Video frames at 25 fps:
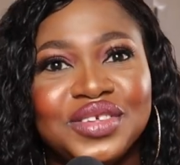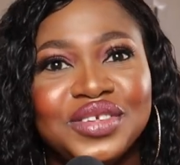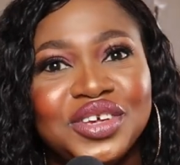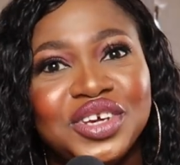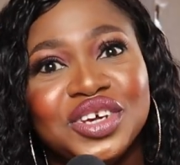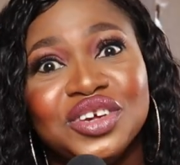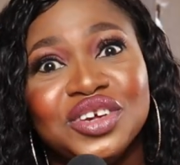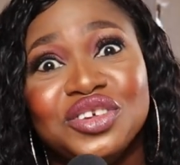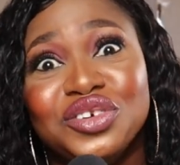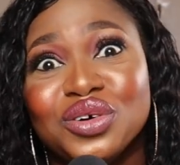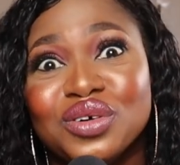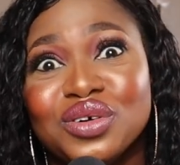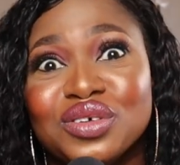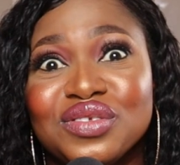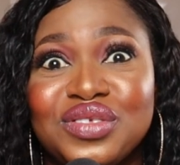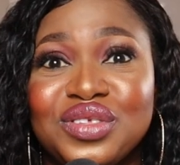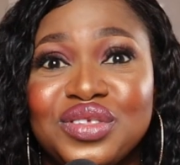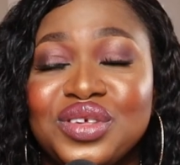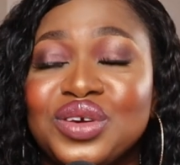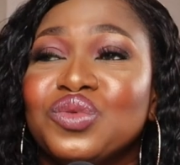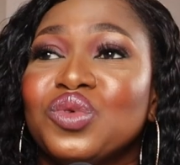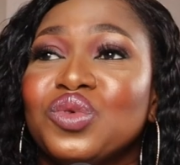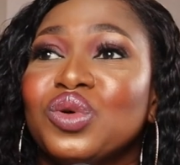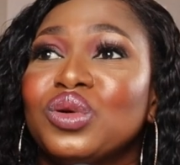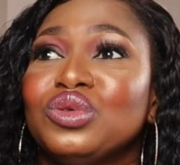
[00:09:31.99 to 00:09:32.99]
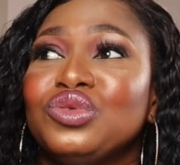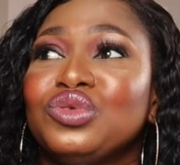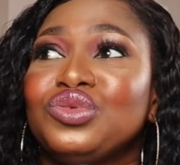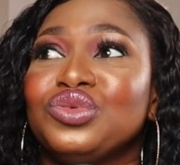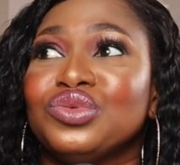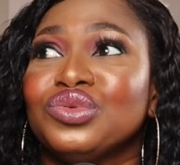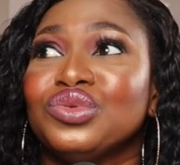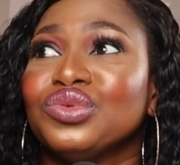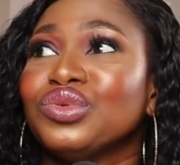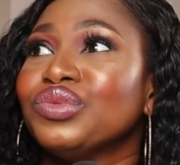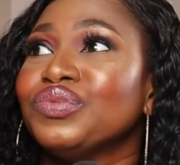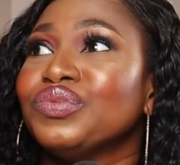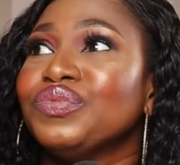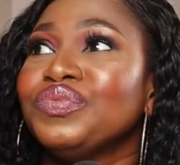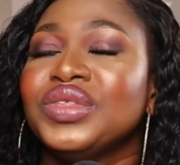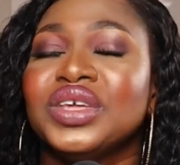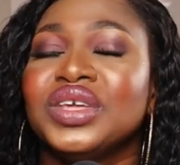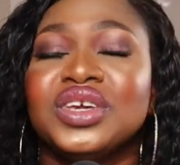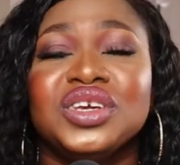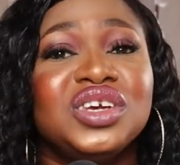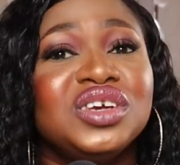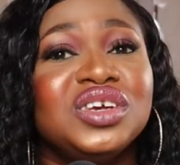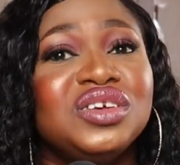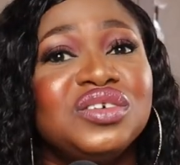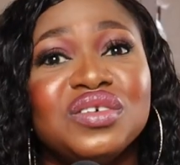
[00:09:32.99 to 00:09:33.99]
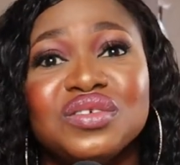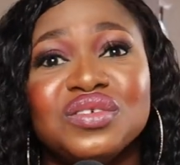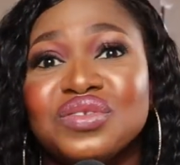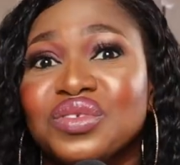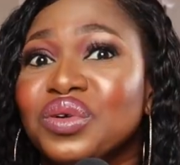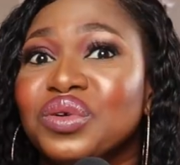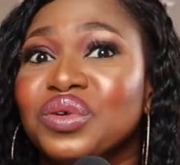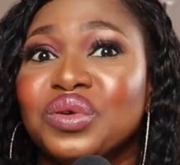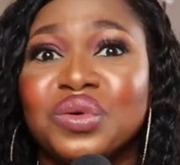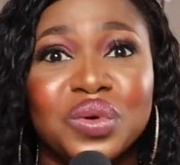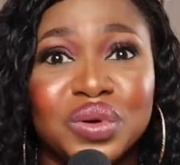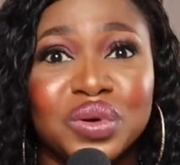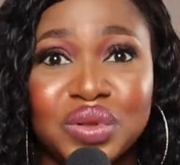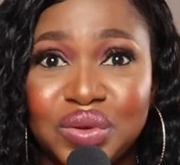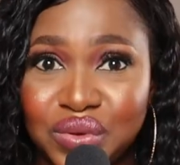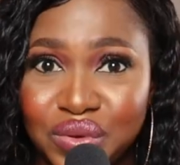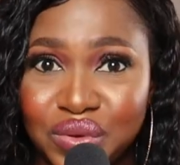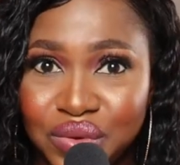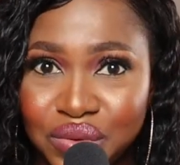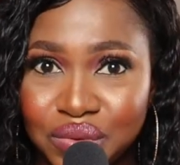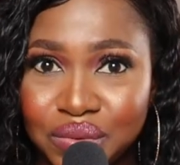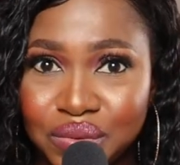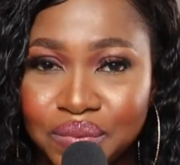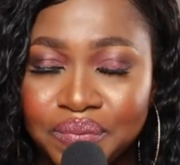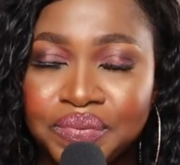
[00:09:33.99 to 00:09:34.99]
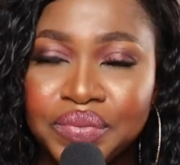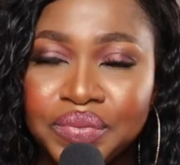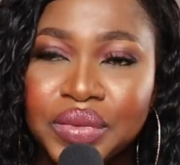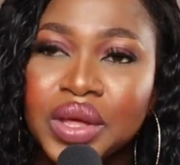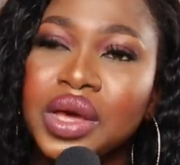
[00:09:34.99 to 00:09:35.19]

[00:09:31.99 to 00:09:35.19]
she just don't know what to do,